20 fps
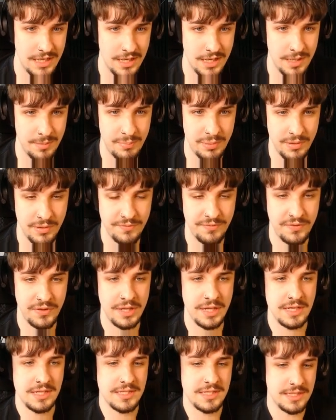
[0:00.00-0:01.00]
But for
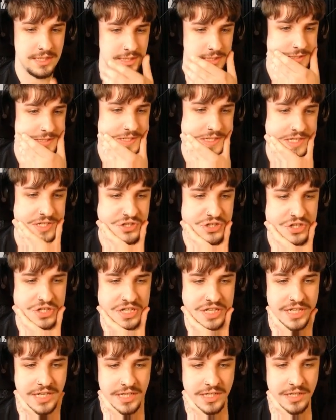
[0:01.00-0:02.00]
this, it's
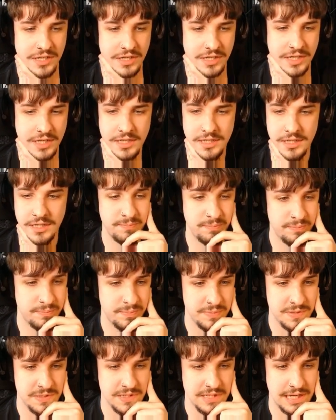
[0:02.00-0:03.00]
essentially like a
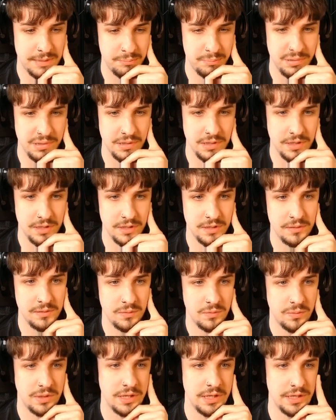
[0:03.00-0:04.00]
sampler
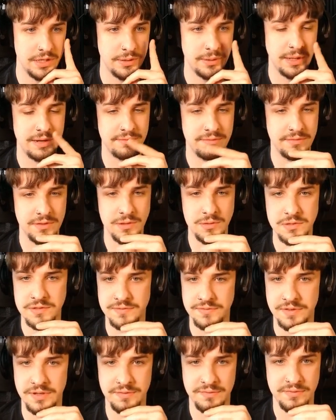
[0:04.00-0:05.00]
where you have loads
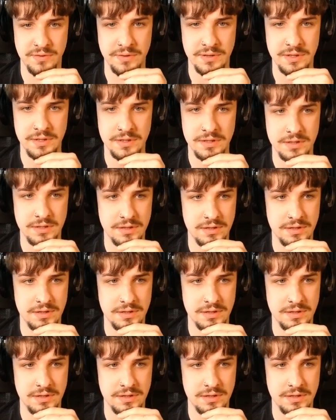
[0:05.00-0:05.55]
of different